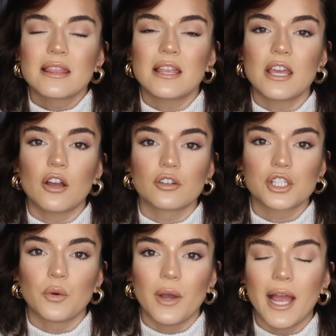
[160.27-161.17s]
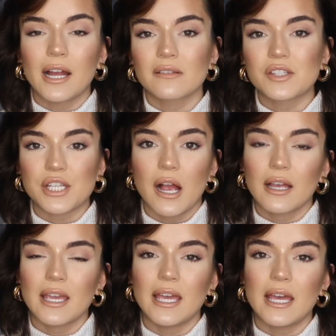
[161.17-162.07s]
Then they also went out of
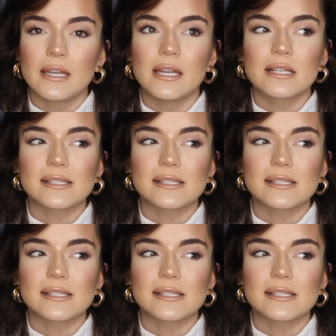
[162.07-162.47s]
stock in